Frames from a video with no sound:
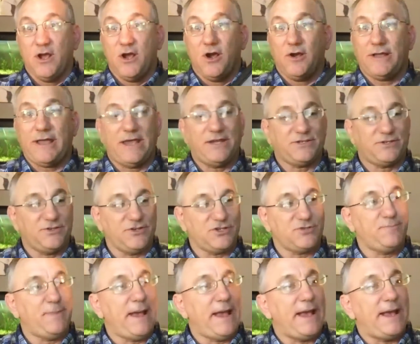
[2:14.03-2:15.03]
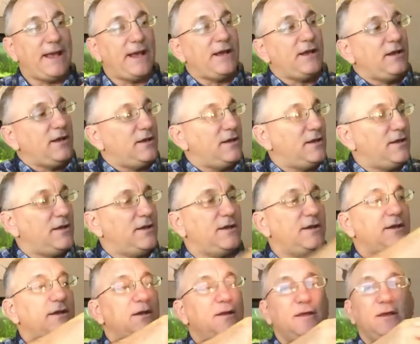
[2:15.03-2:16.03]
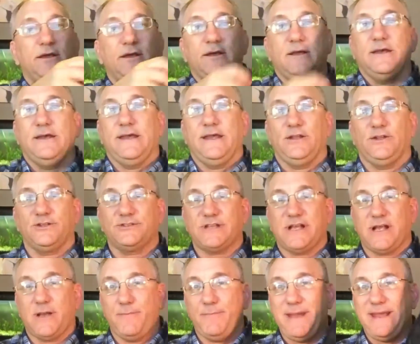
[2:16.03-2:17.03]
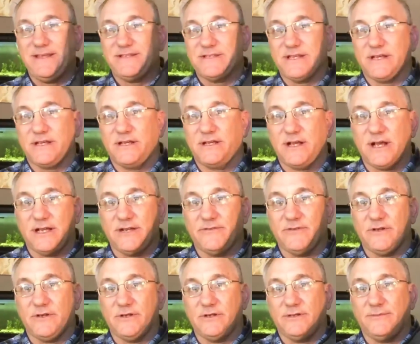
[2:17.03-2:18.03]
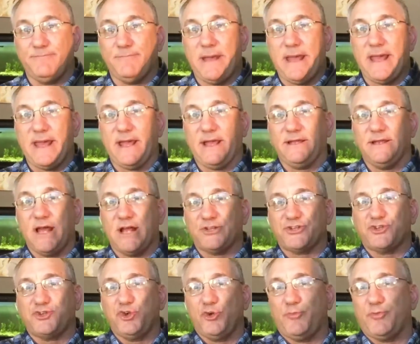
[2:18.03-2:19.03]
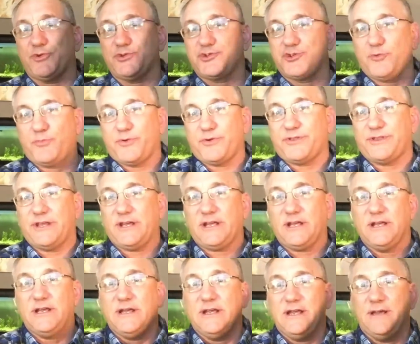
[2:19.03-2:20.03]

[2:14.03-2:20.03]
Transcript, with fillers: Okay, so this bag, it looks like a basic kind of a bag, not super, super thick,